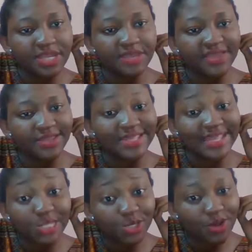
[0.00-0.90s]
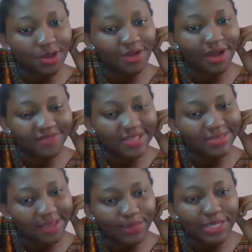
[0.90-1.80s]
You're not in Nigeria, you have
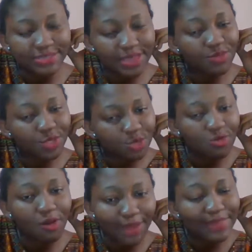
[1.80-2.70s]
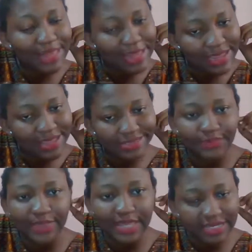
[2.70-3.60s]
data. Please help me to run my playlist,
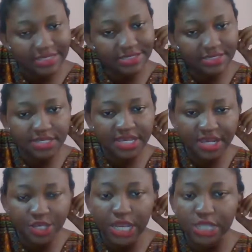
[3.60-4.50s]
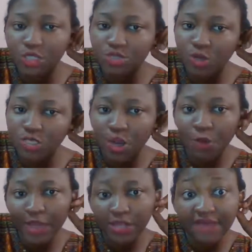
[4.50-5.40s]
please. Yeah, you can just watch all
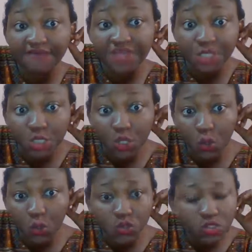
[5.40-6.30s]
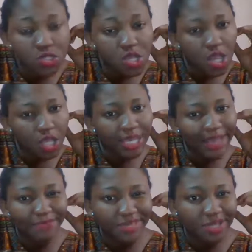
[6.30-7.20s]
my other videos. You
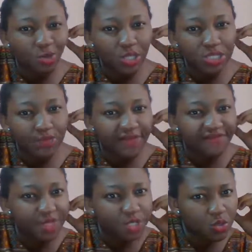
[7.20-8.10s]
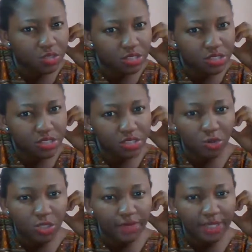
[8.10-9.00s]
can binge watch my videos,
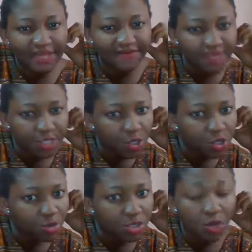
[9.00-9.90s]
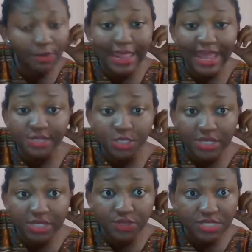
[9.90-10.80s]
watch my other videos, watch all my live
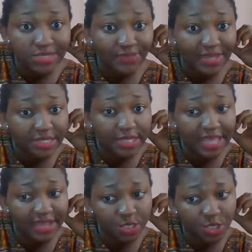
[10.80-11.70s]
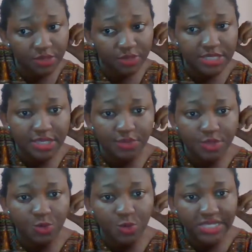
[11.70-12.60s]
streams. This is my second live stream. Please help me
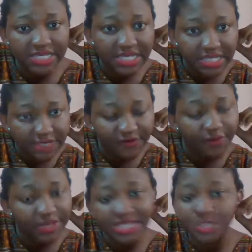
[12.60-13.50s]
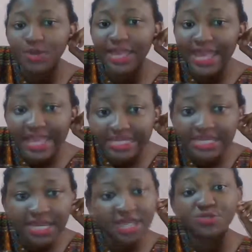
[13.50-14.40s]
to watch it from beginning to end.
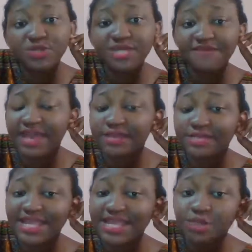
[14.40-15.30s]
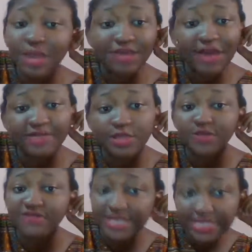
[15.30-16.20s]
Especially if you're outside Nigeria, you have a lot
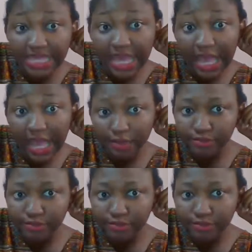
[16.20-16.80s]
of data.